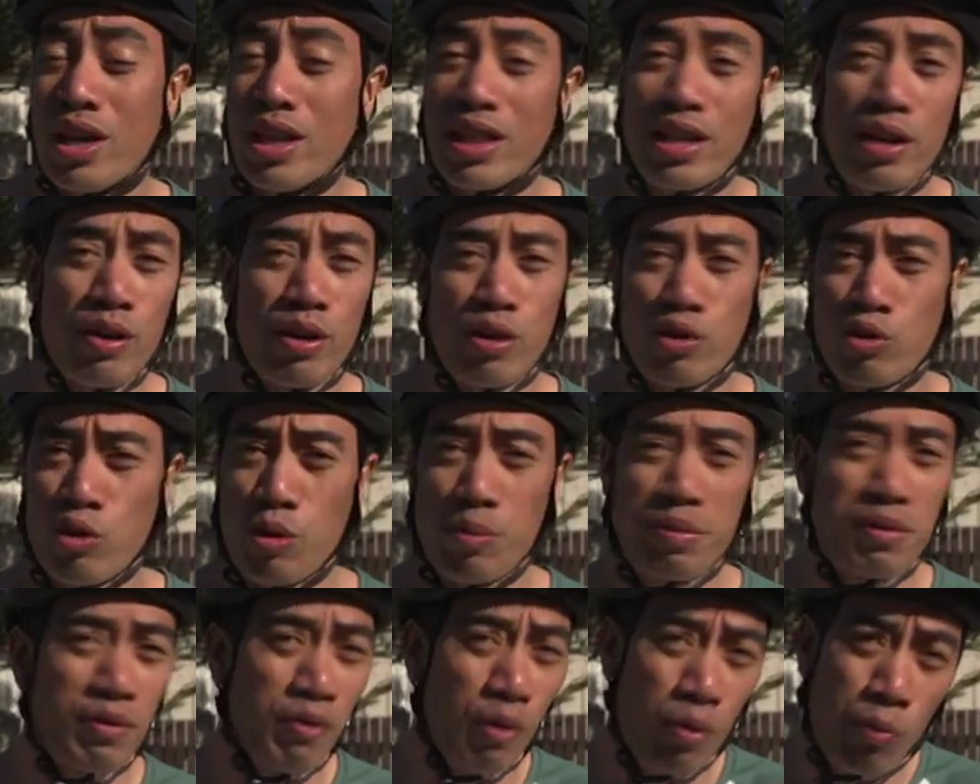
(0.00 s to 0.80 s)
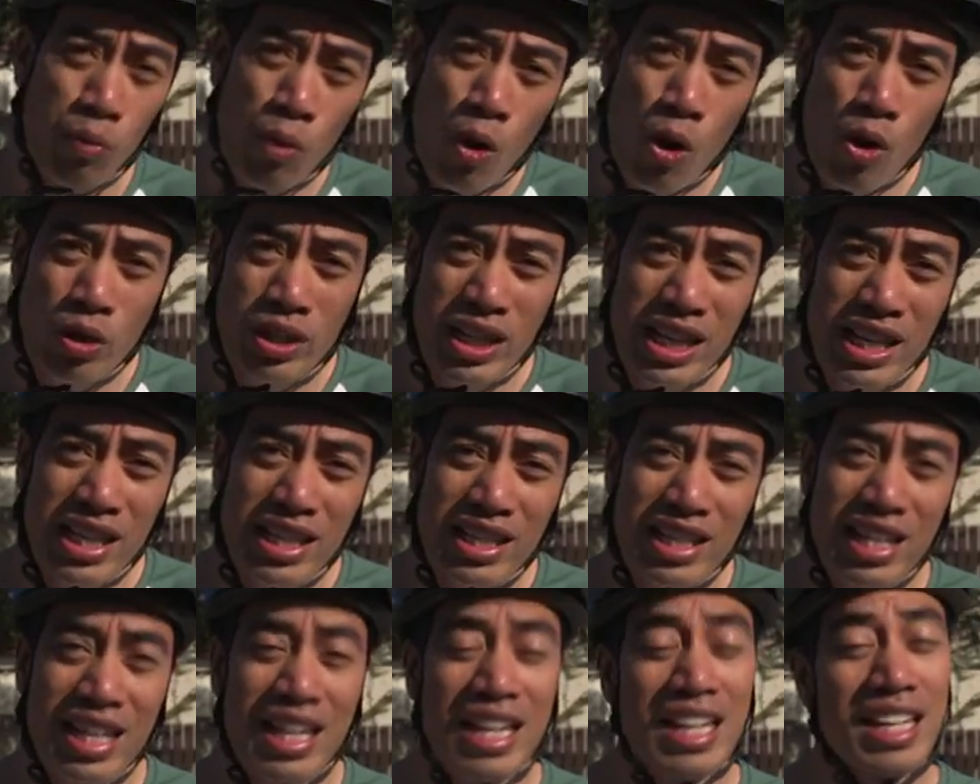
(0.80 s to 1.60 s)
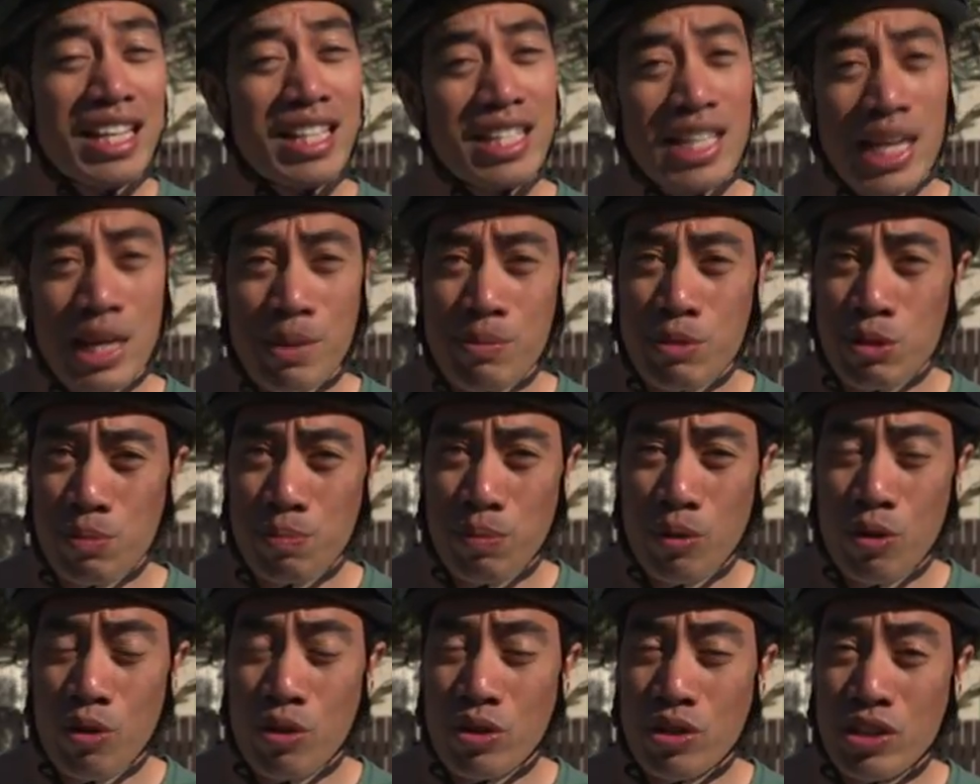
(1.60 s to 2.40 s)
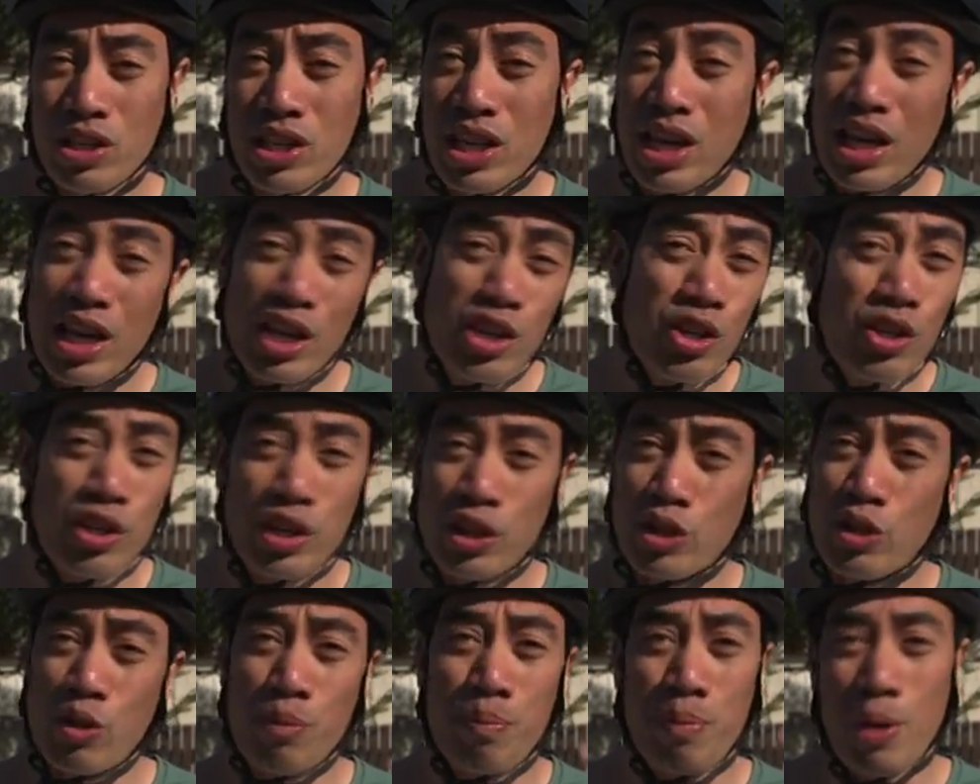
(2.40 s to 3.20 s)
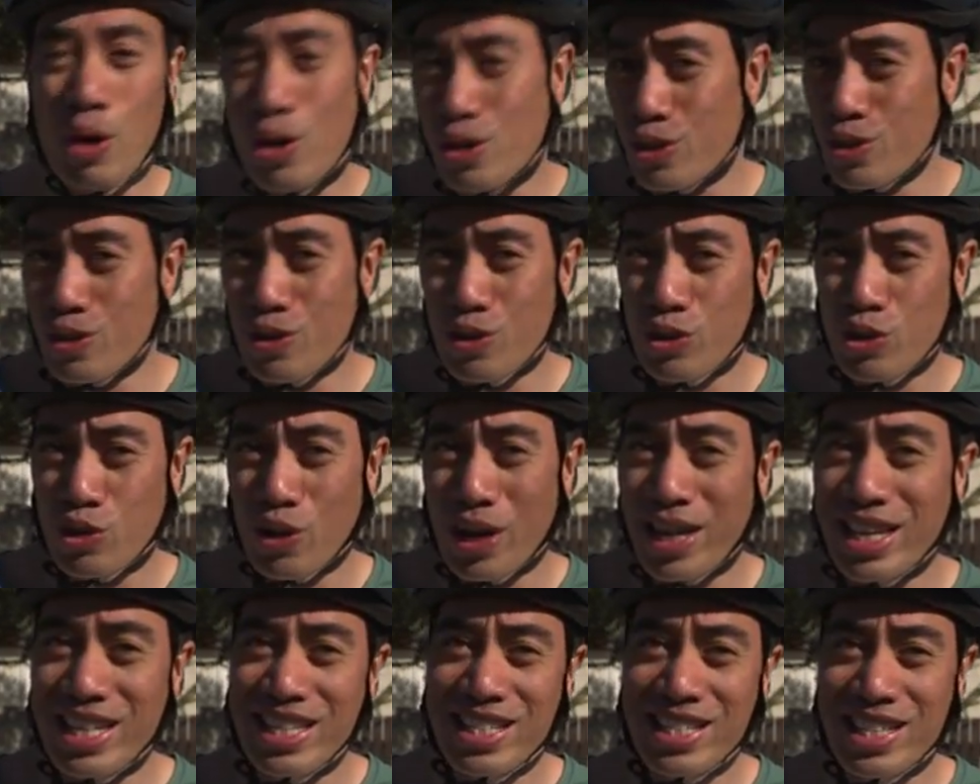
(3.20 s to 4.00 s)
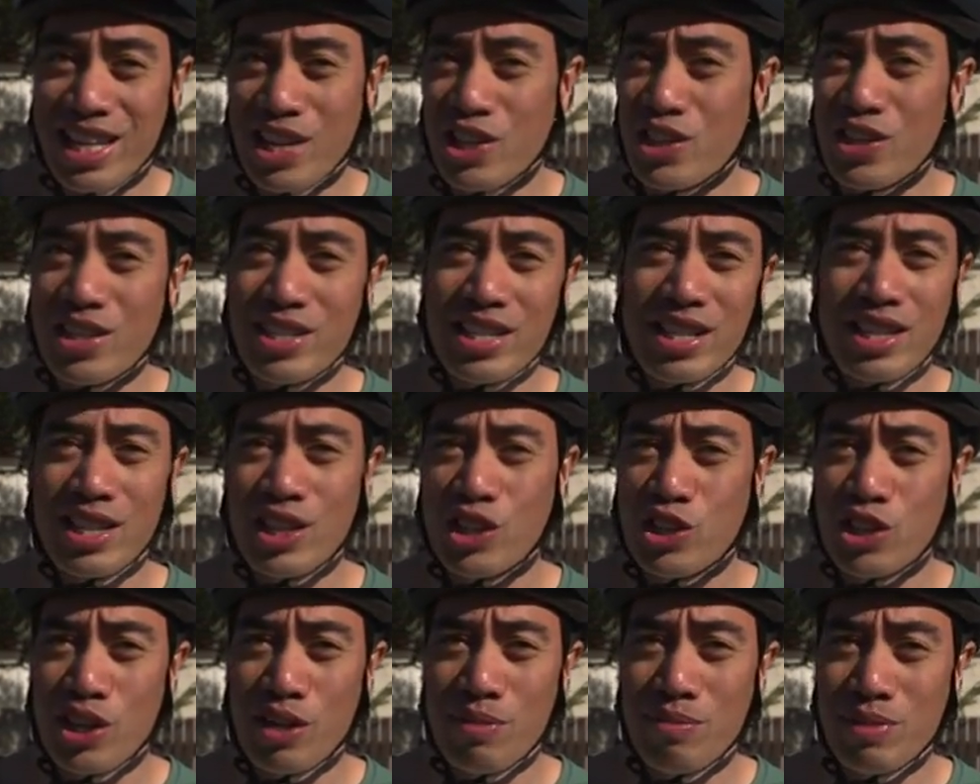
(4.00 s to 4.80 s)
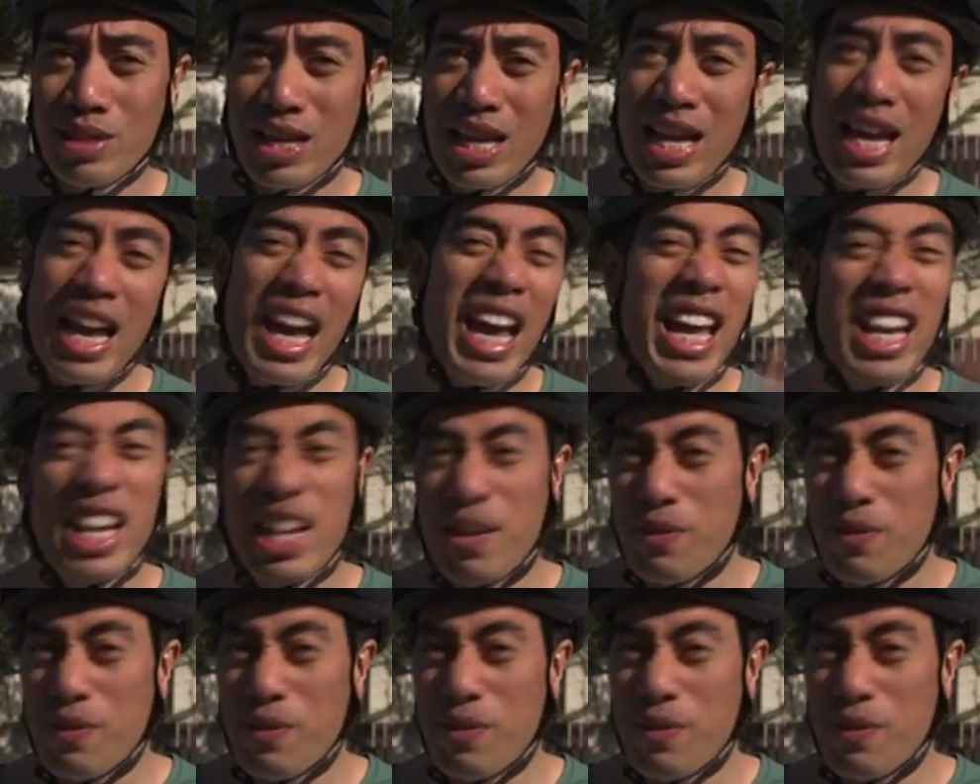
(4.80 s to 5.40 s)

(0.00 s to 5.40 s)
There are groups for walking, team sports, you can do personal training sessions at the gyms, and